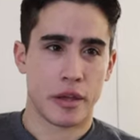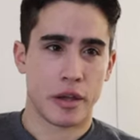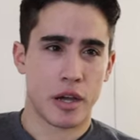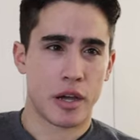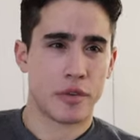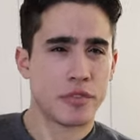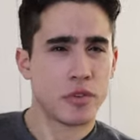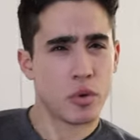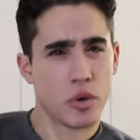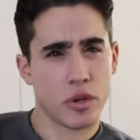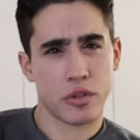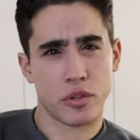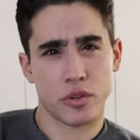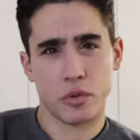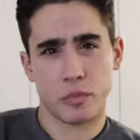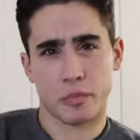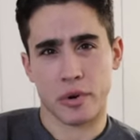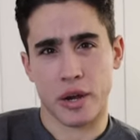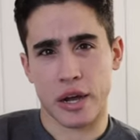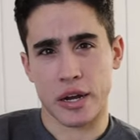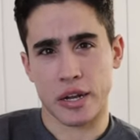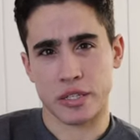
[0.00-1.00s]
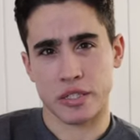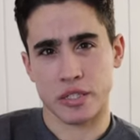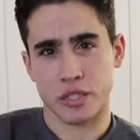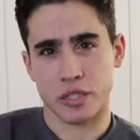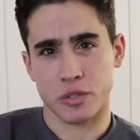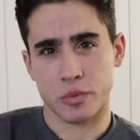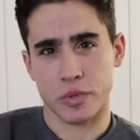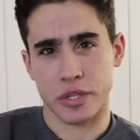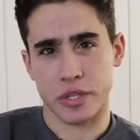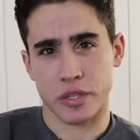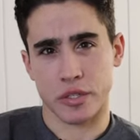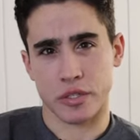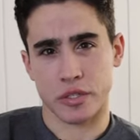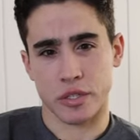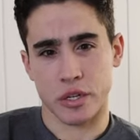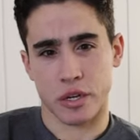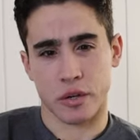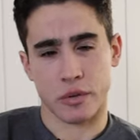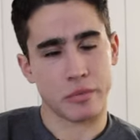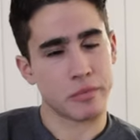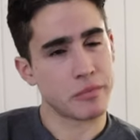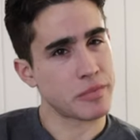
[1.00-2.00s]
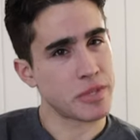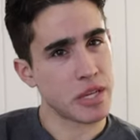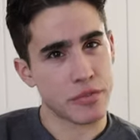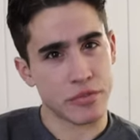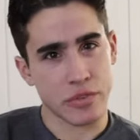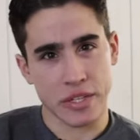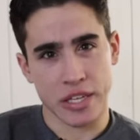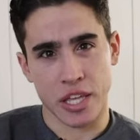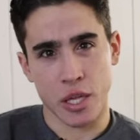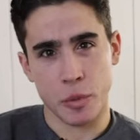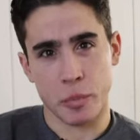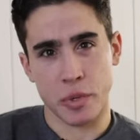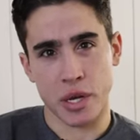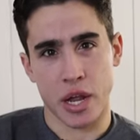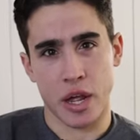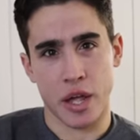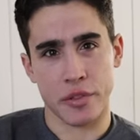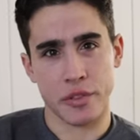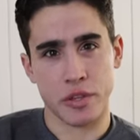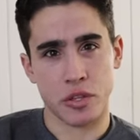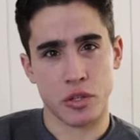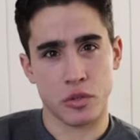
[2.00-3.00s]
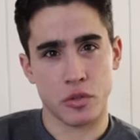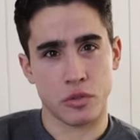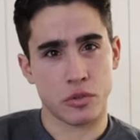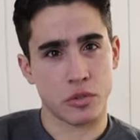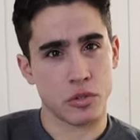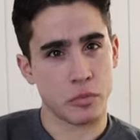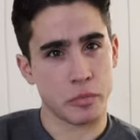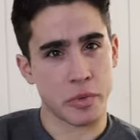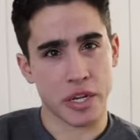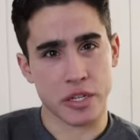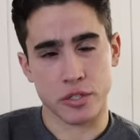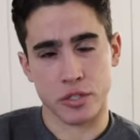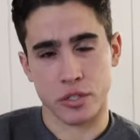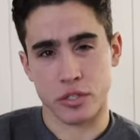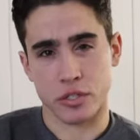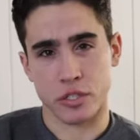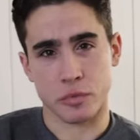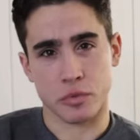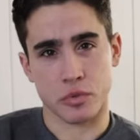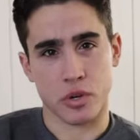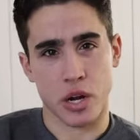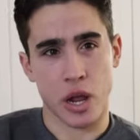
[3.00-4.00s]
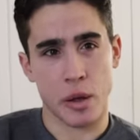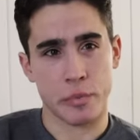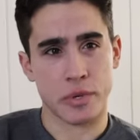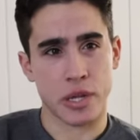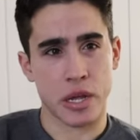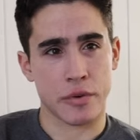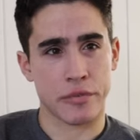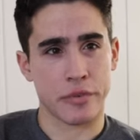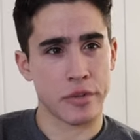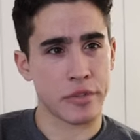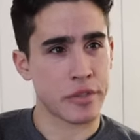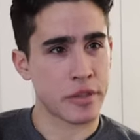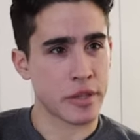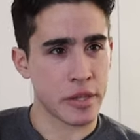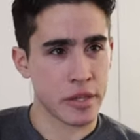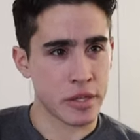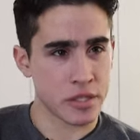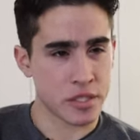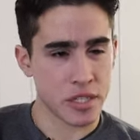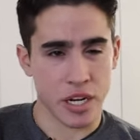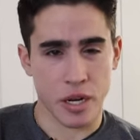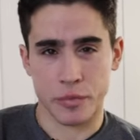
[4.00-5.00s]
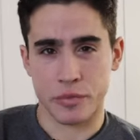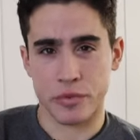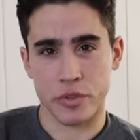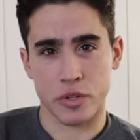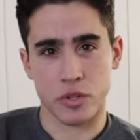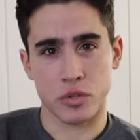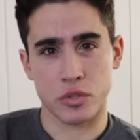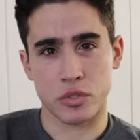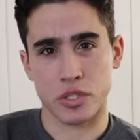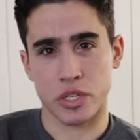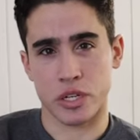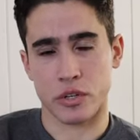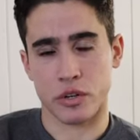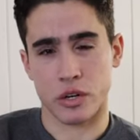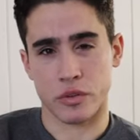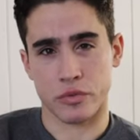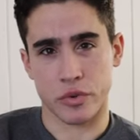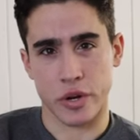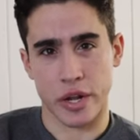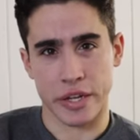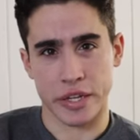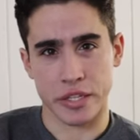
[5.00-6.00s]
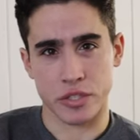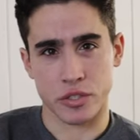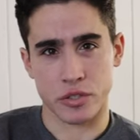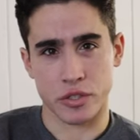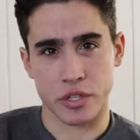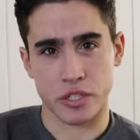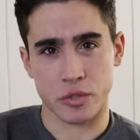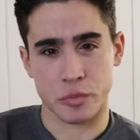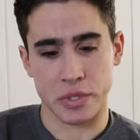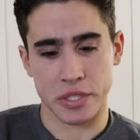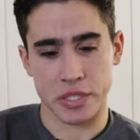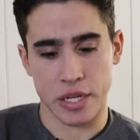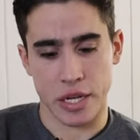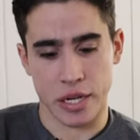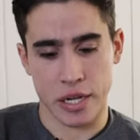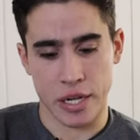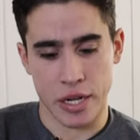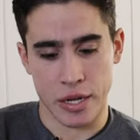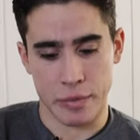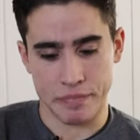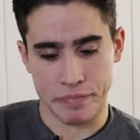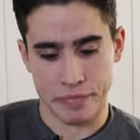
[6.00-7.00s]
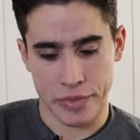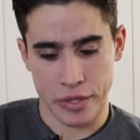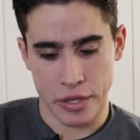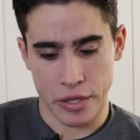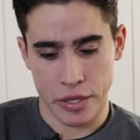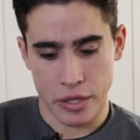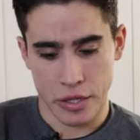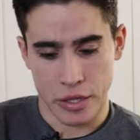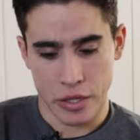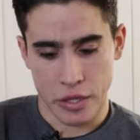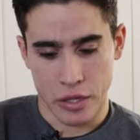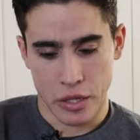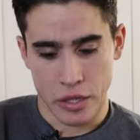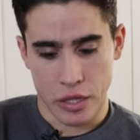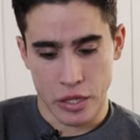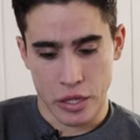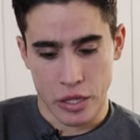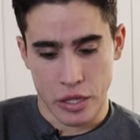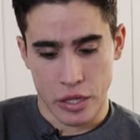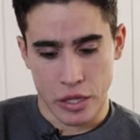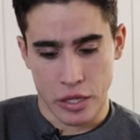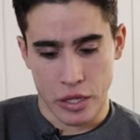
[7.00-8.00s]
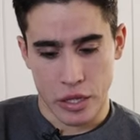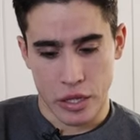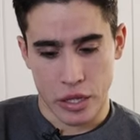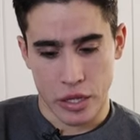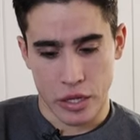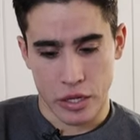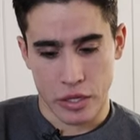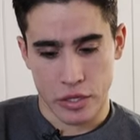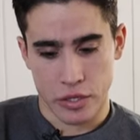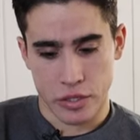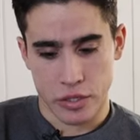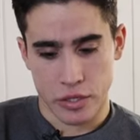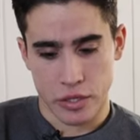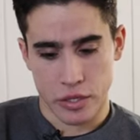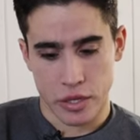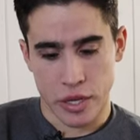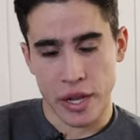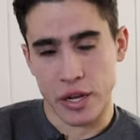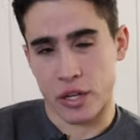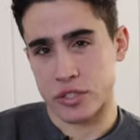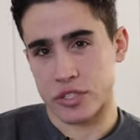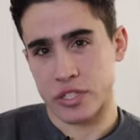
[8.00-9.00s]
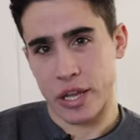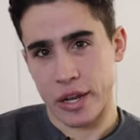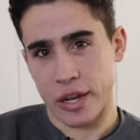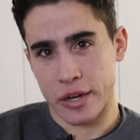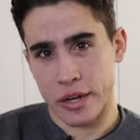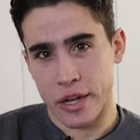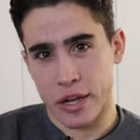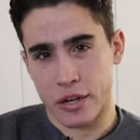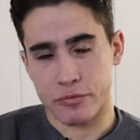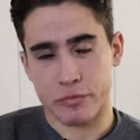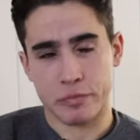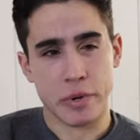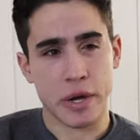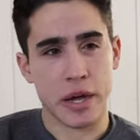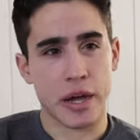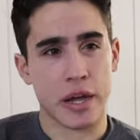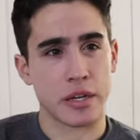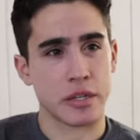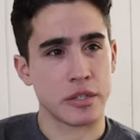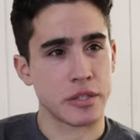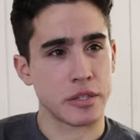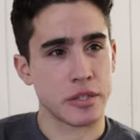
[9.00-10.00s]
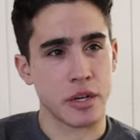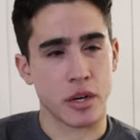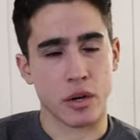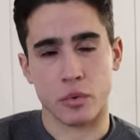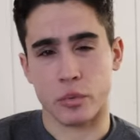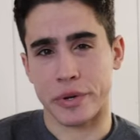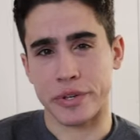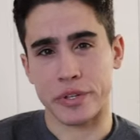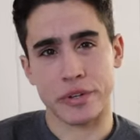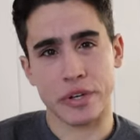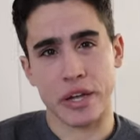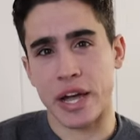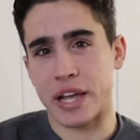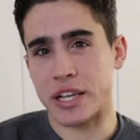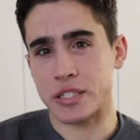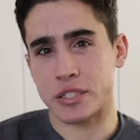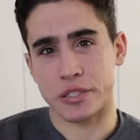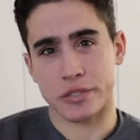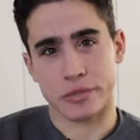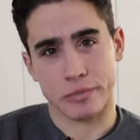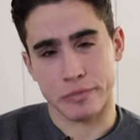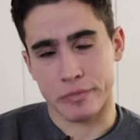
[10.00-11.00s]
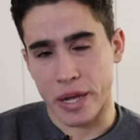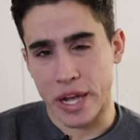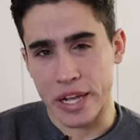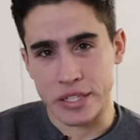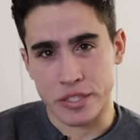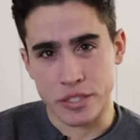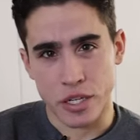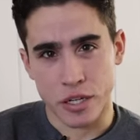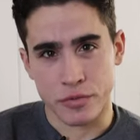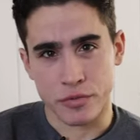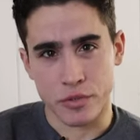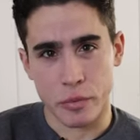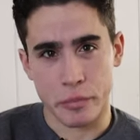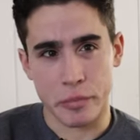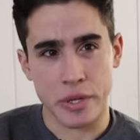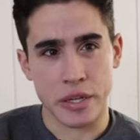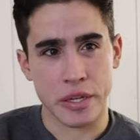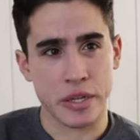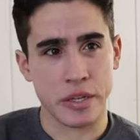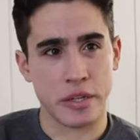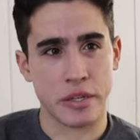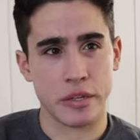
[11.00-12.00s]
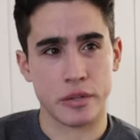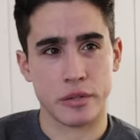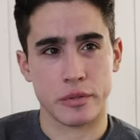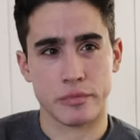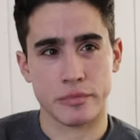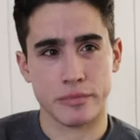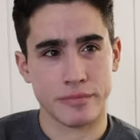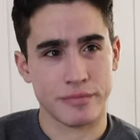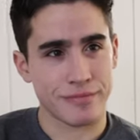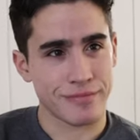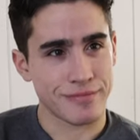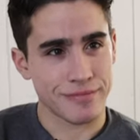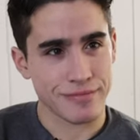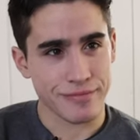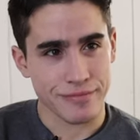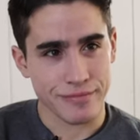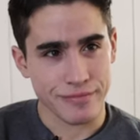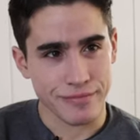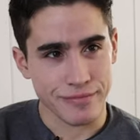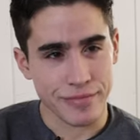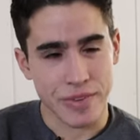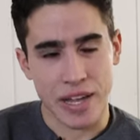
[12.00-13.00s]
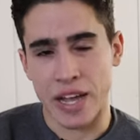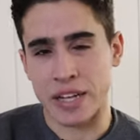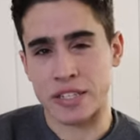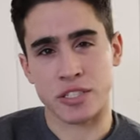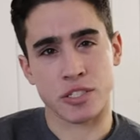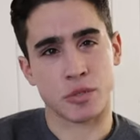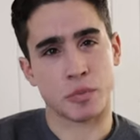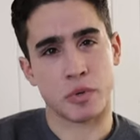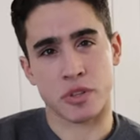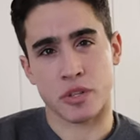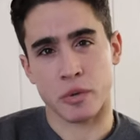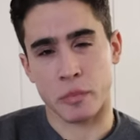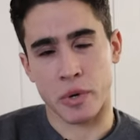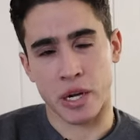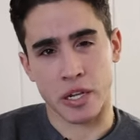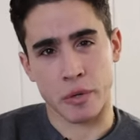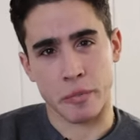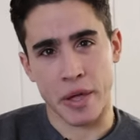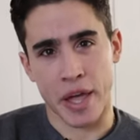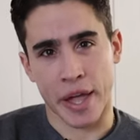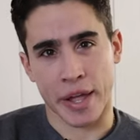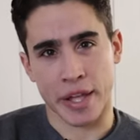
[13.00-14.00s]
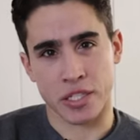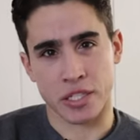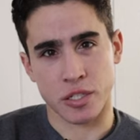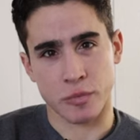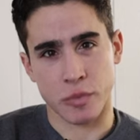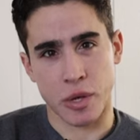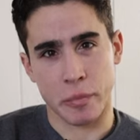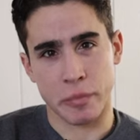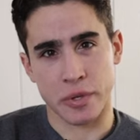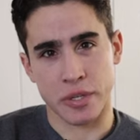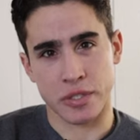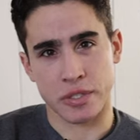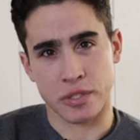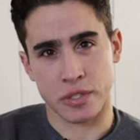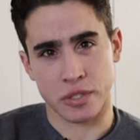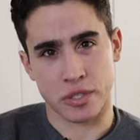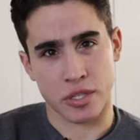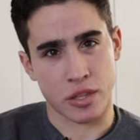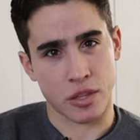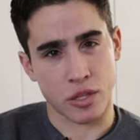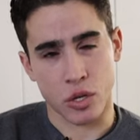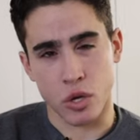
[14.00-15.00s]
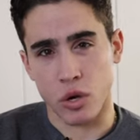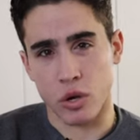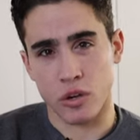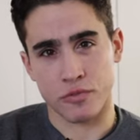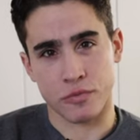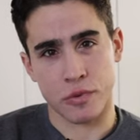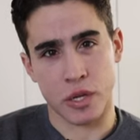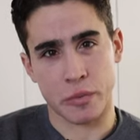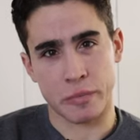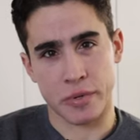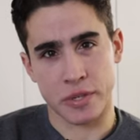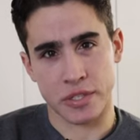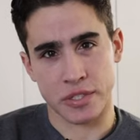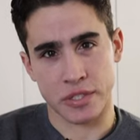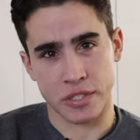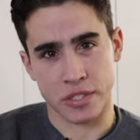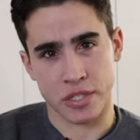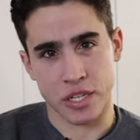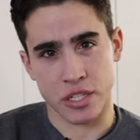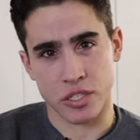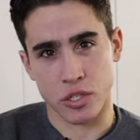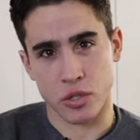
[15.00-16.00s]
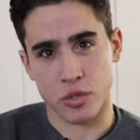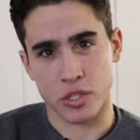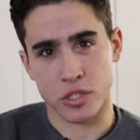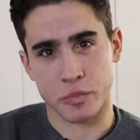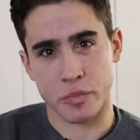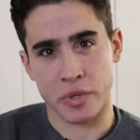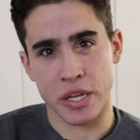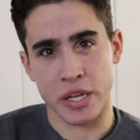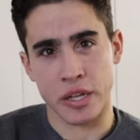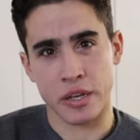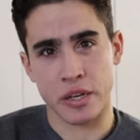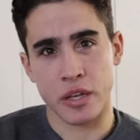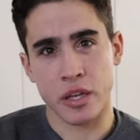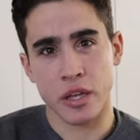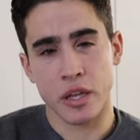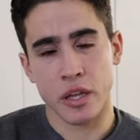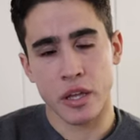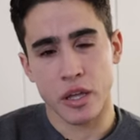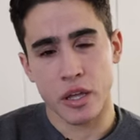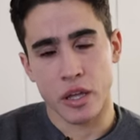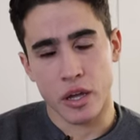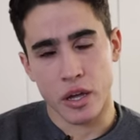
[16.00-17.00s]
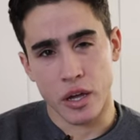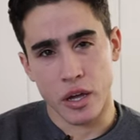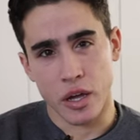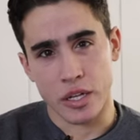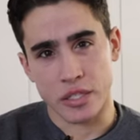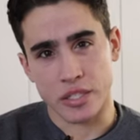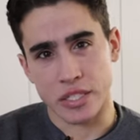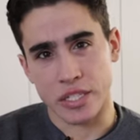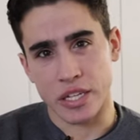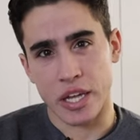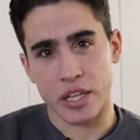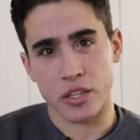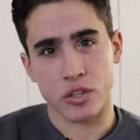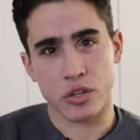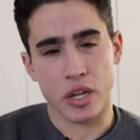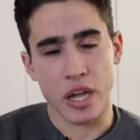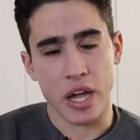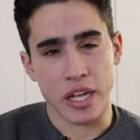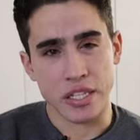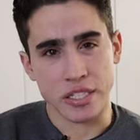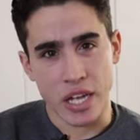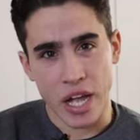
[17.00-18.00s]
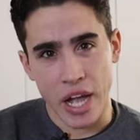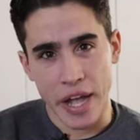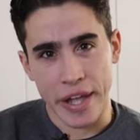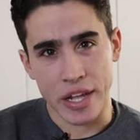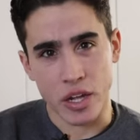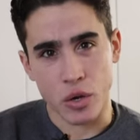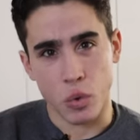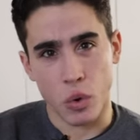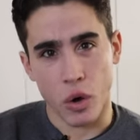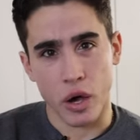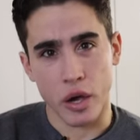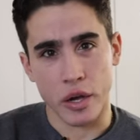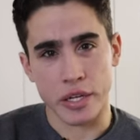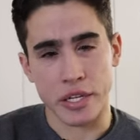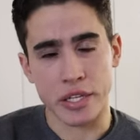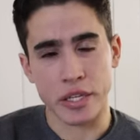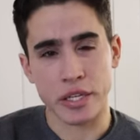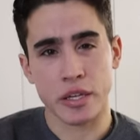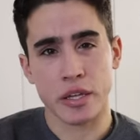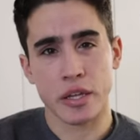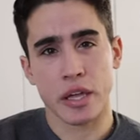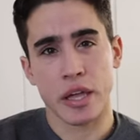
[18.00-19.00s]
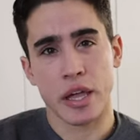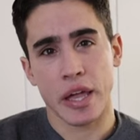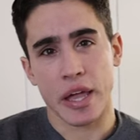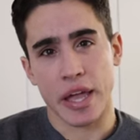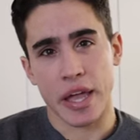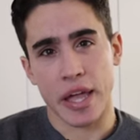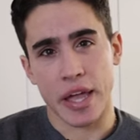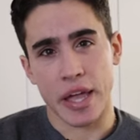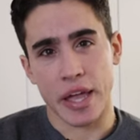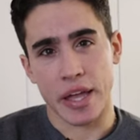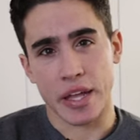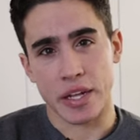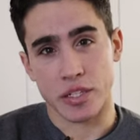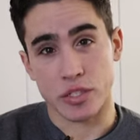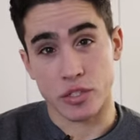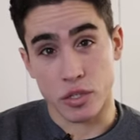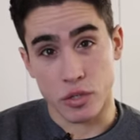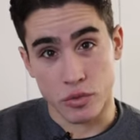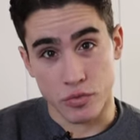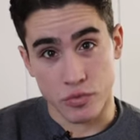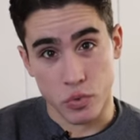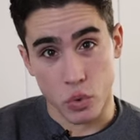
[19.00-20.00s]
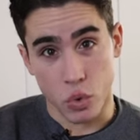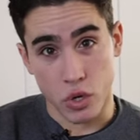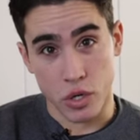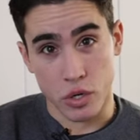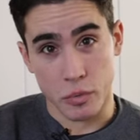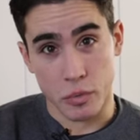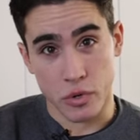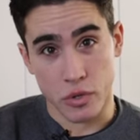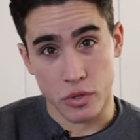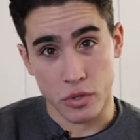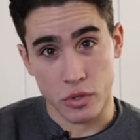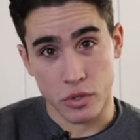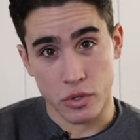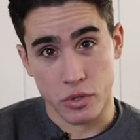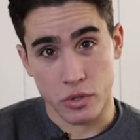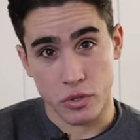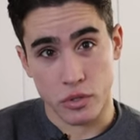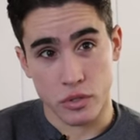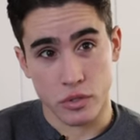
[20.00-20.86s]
a few other new products this week, so definitely keep an eye on the YouTube. Make sure to subscribe to everything. Sign up for the newsletter on frankiesfreerangemeat.com. And I don't enough, but you know, when you guys buy stuff from me, I just put the money back into my business. And the goal of my business has always been uh, to get you guys high quality and affordable